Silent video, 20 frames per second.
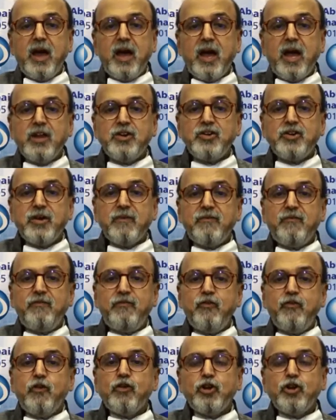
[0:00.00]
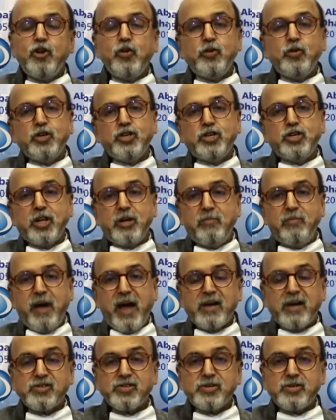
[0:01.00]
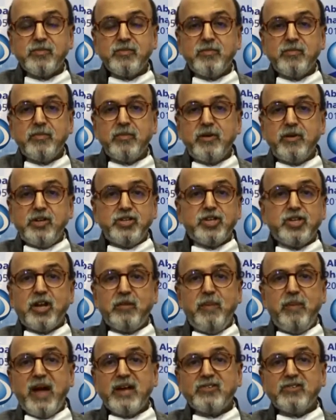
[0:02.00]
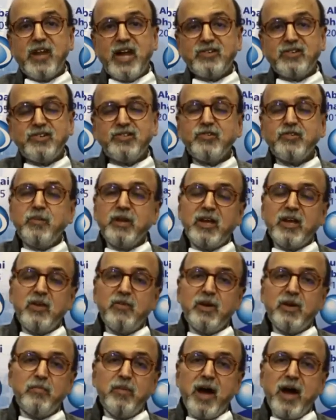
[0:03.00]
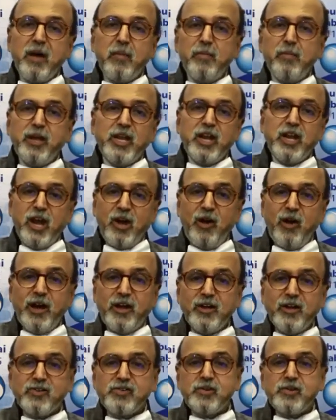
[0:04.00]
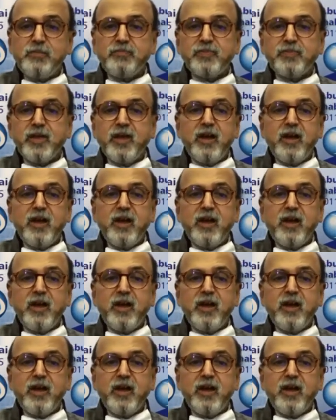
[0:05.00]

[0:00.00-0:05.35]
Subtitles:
Entry of 4 new digital banks. Digital banks license have been given by many regulators.